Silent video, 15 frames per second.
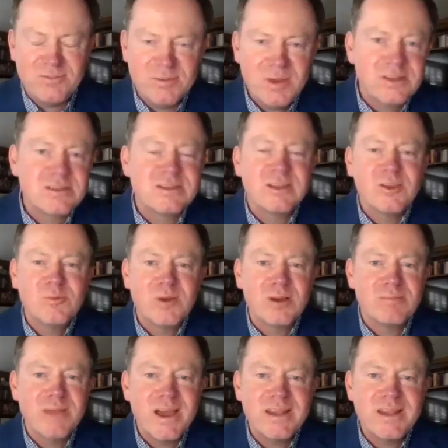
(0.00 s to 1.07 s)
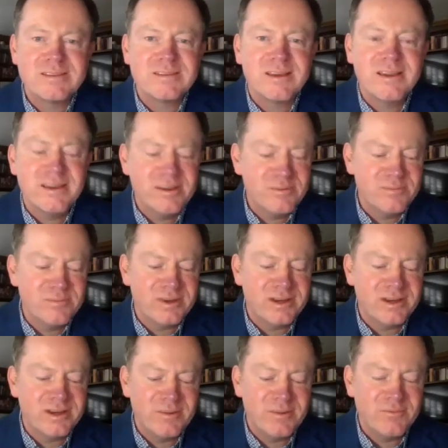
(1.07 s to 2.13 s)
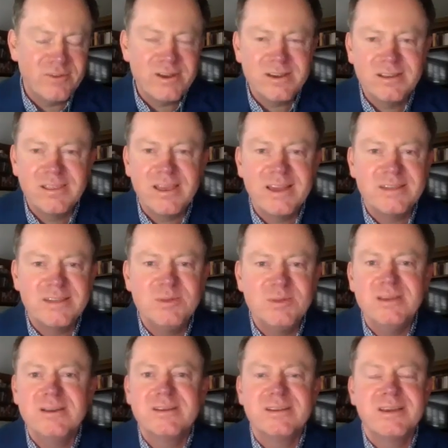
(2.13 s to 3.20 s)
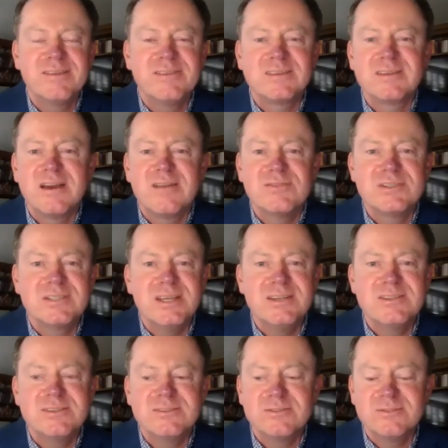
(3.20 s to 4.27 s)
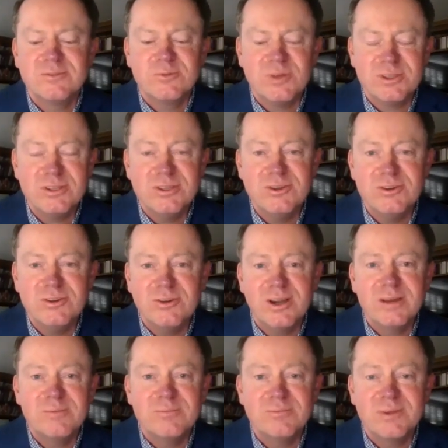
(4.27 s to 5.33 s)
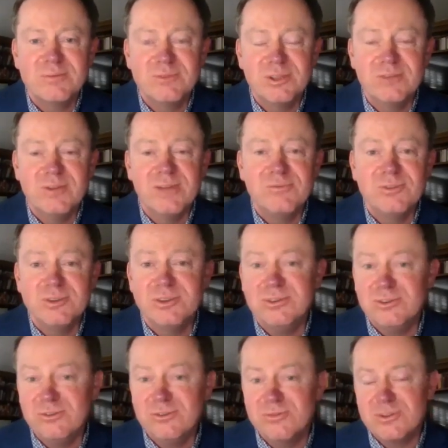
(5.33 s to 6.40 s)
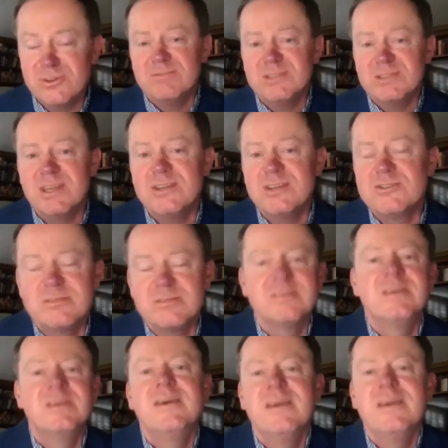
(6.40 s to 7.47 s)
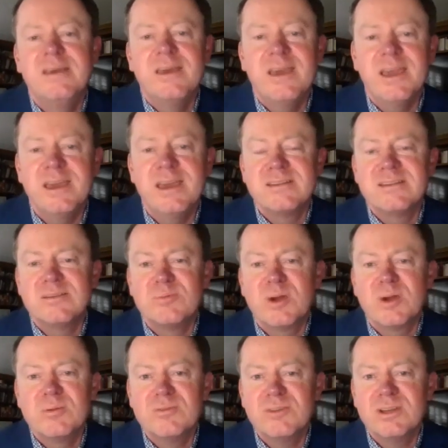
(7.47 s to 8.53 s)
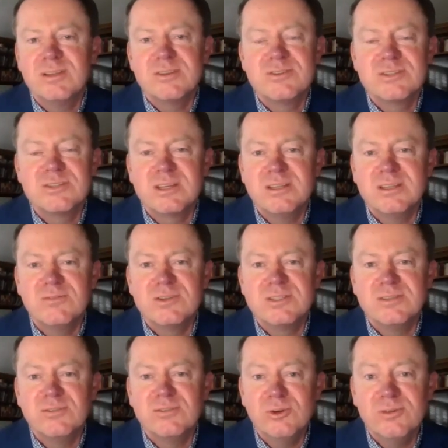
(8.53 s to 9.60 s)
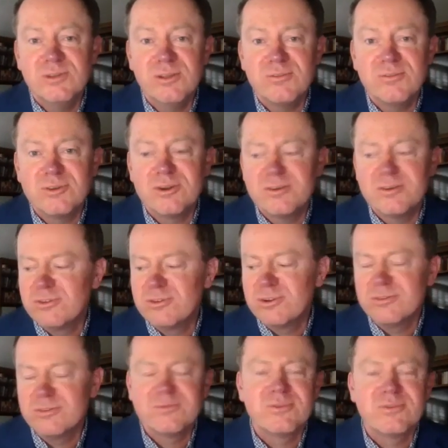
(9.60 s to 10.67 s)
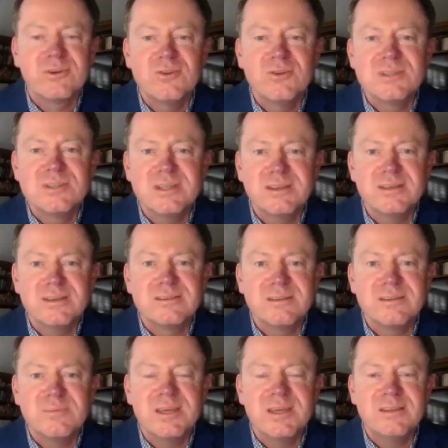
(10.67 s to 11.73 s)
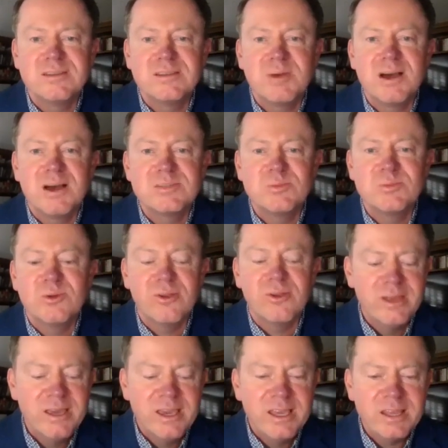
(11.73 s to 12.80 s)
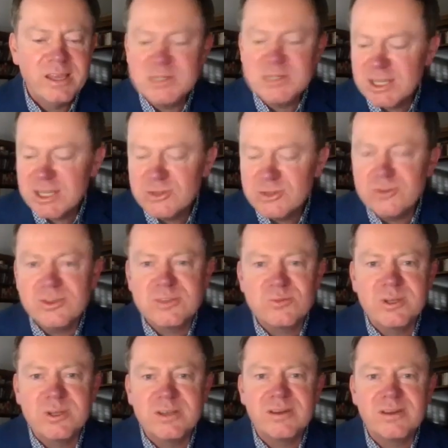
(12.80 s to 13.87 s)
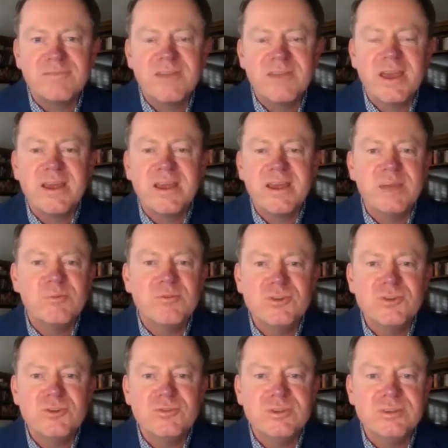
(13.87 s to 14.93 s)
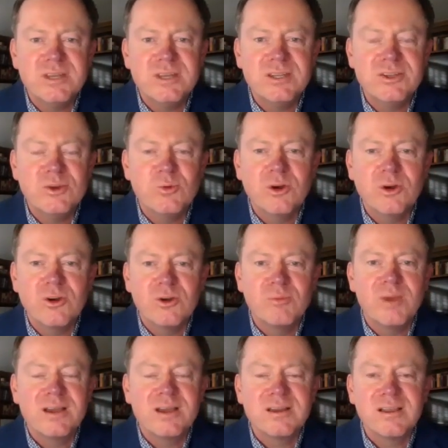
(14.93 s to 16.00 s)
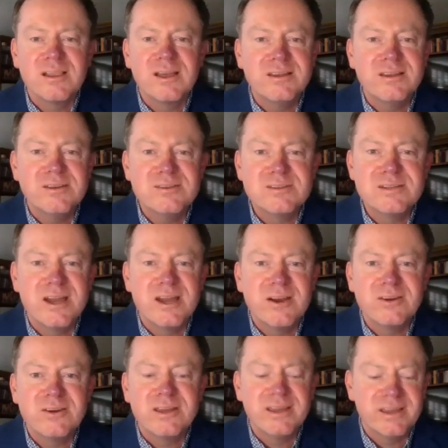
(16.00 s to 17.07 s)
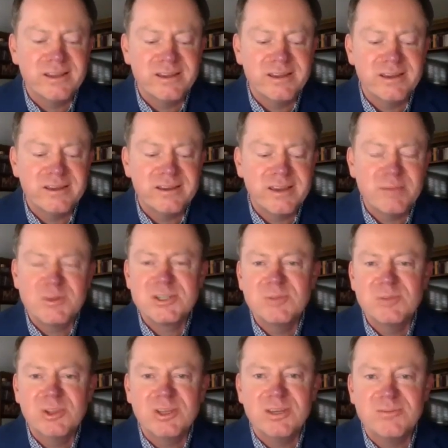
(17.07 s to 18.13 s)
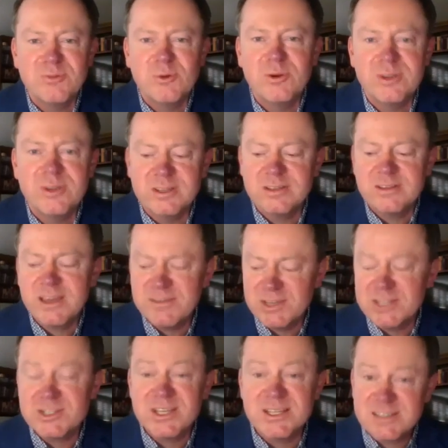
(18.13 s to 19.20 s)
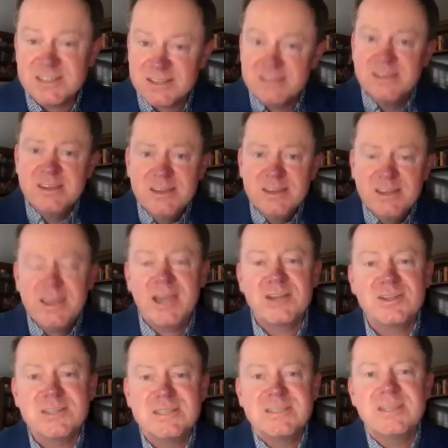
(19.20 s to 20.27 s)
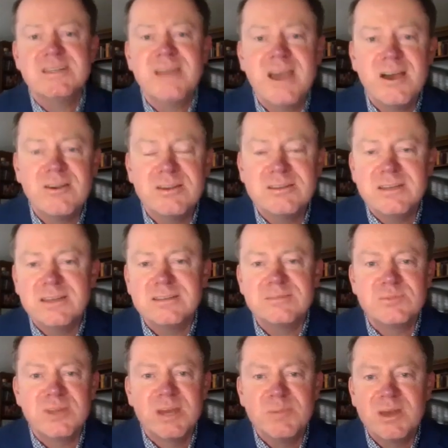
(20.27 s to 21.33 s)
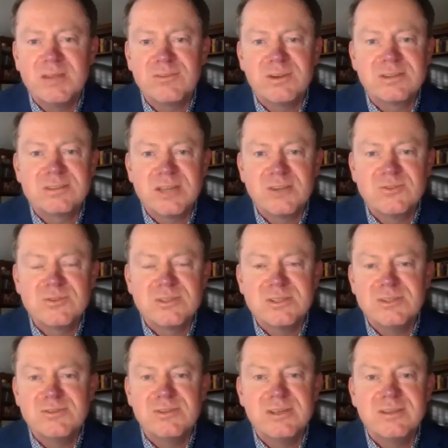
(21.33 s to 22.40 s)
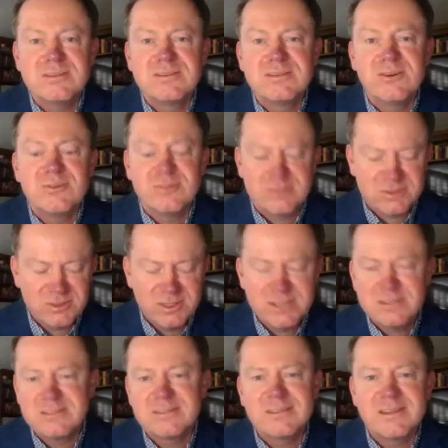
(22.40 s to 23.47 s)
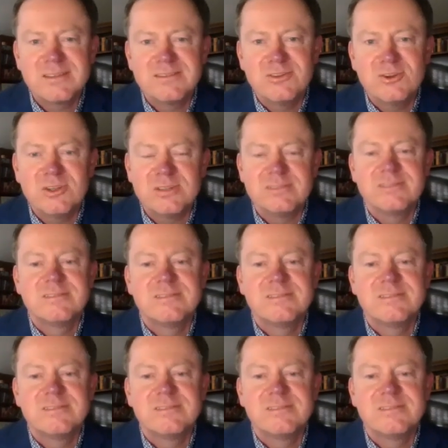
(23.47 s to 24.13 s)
very much. Hello, Mark Mattis. I am very glad to be here and to have this conversation with you. I'm really grateful to you for the invitation and to the Department of English at the University of Louisville for hosting this and making this possible. Let me say, too, just what a fan I am of you and your work going back a lot of years now, and how much I've been looking forward to having a chance to actually sit down and take some time out of our schedules to do this. So let's do it.